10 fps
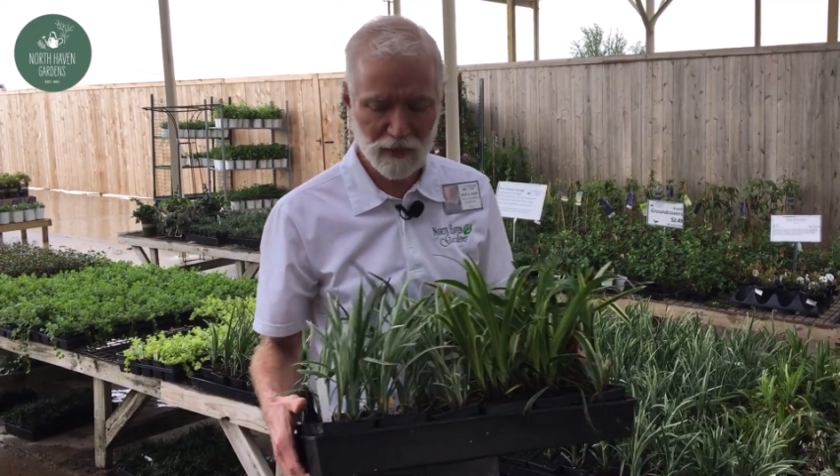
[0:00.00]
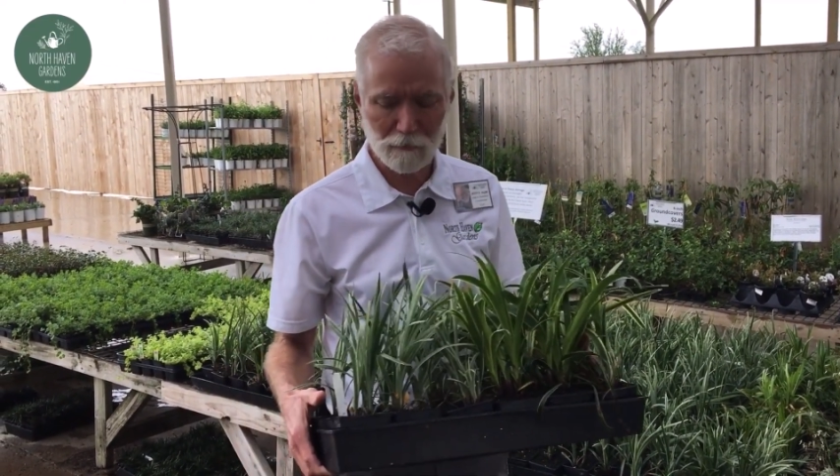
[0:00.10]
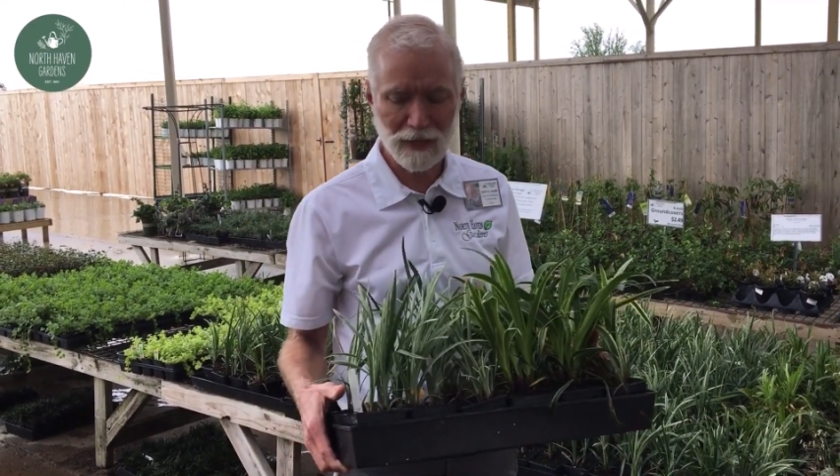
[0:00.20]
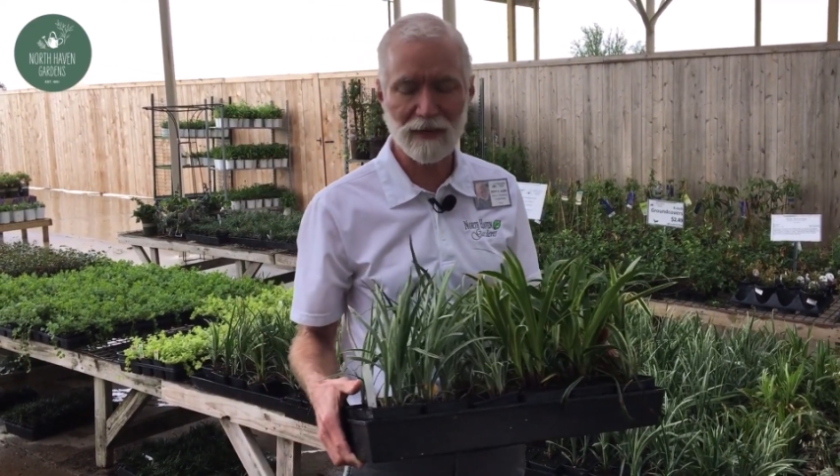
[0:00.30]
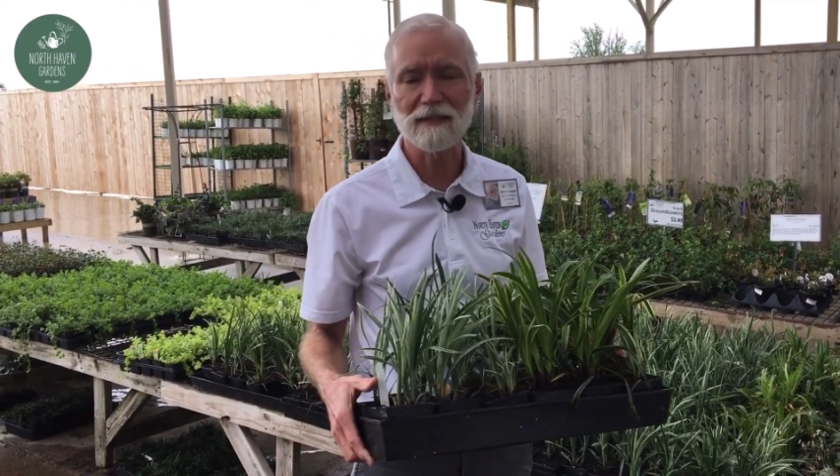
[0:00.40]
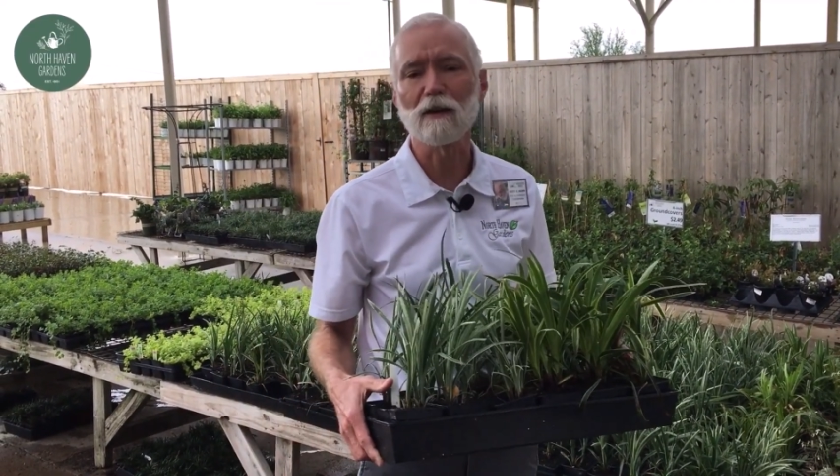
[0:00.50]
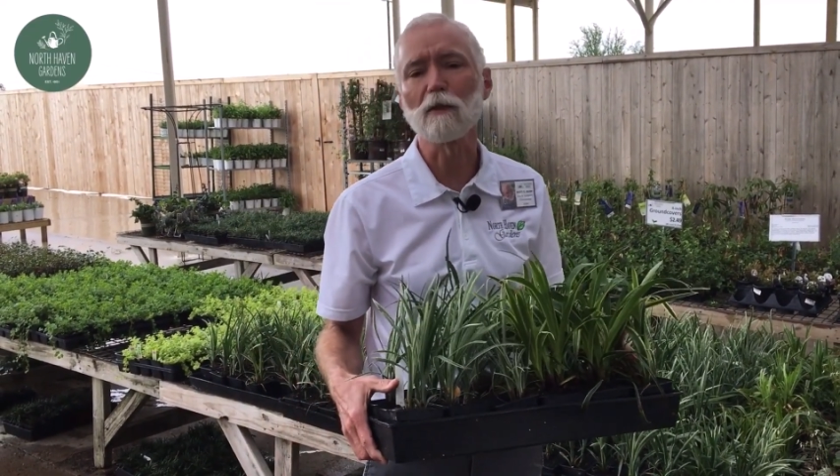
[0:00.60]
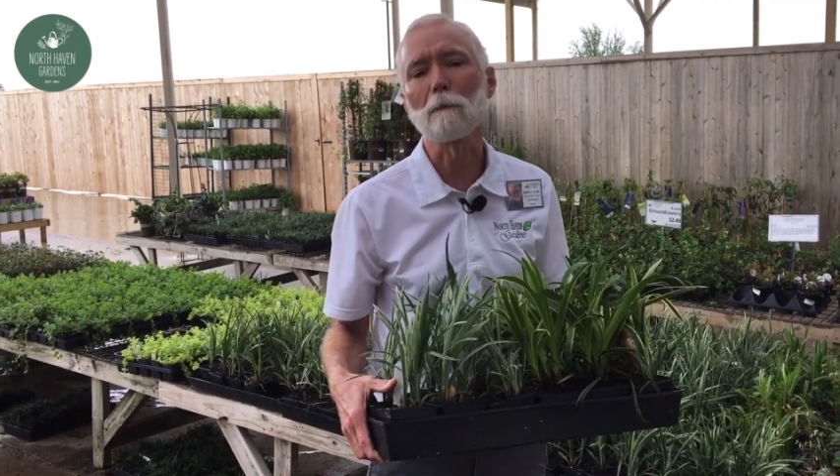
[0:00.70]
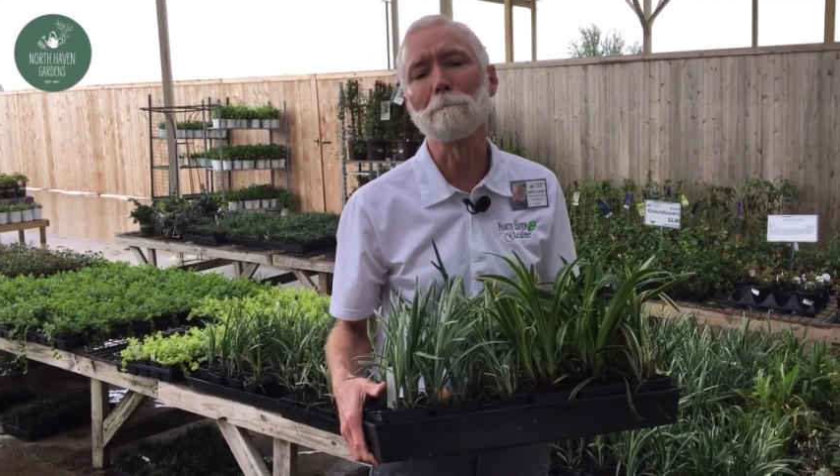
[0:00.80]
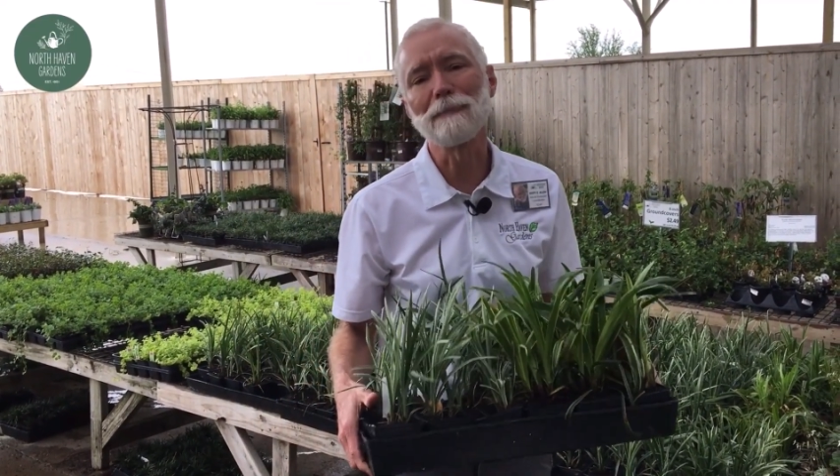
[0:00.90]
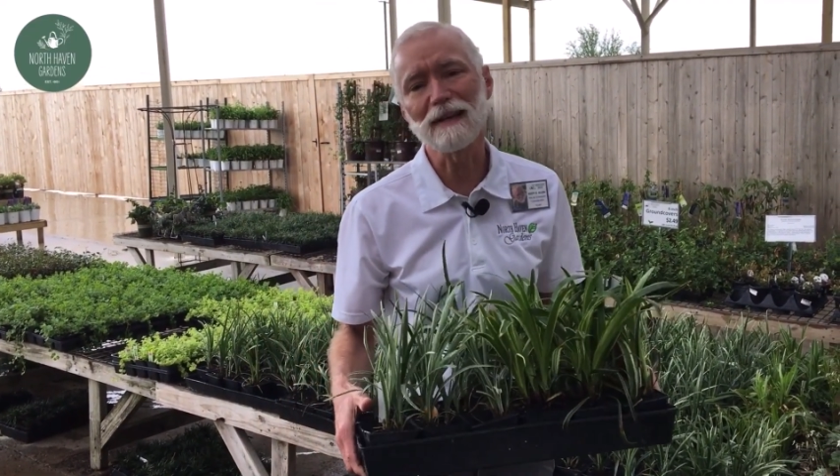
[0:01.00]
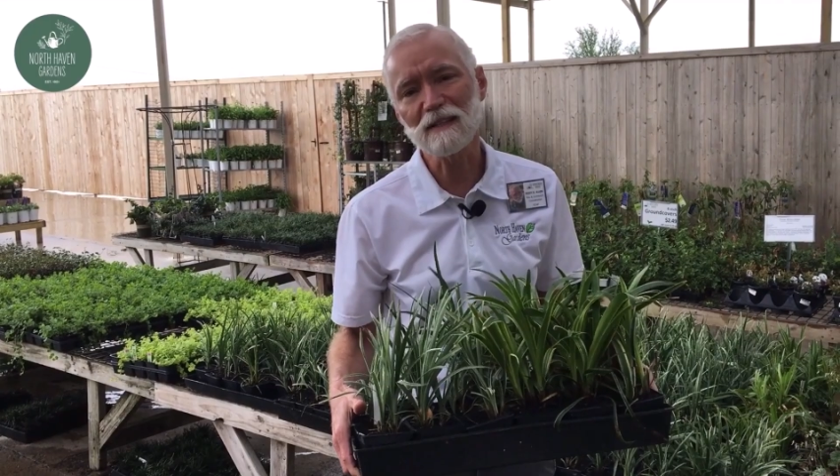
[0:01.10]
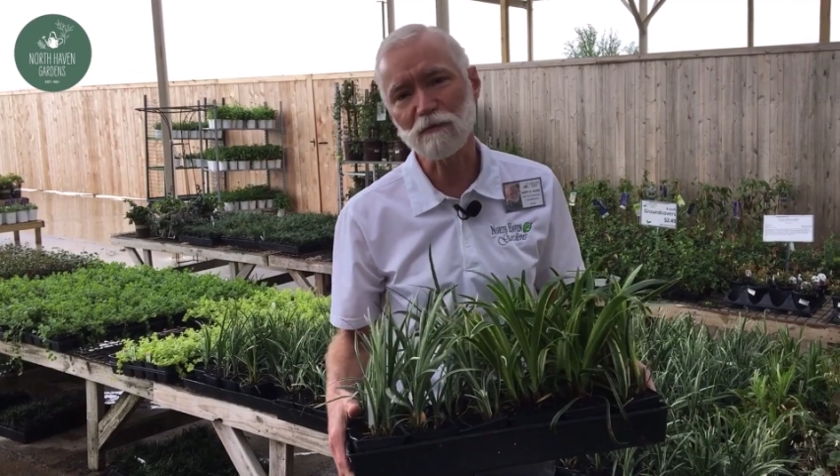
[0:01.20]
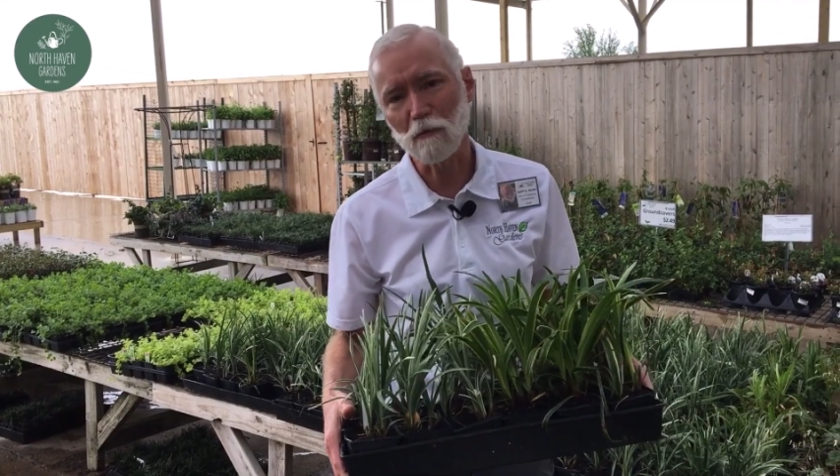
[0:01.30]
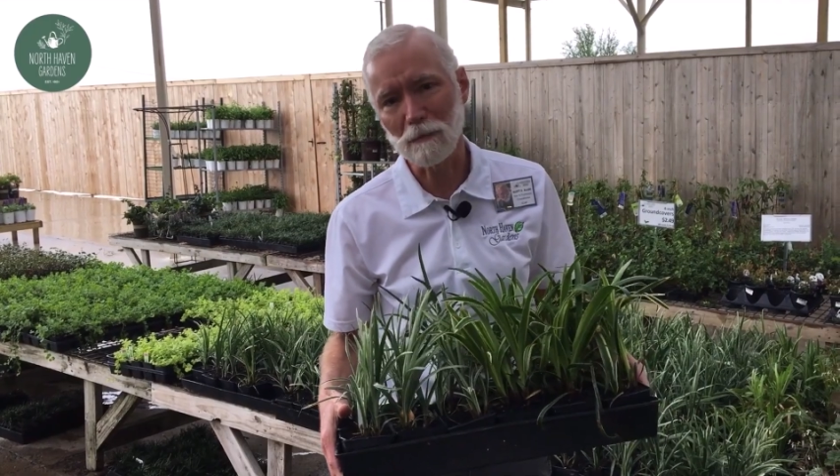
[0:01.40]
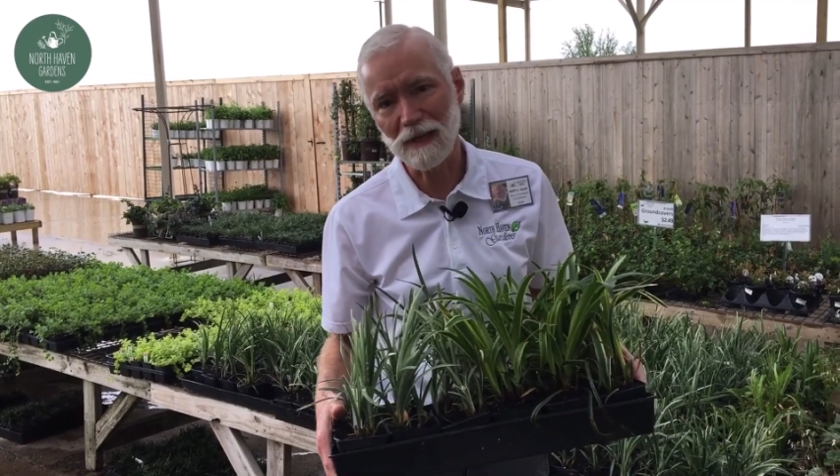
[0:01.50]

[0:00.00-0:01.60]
of plants that are the best for me,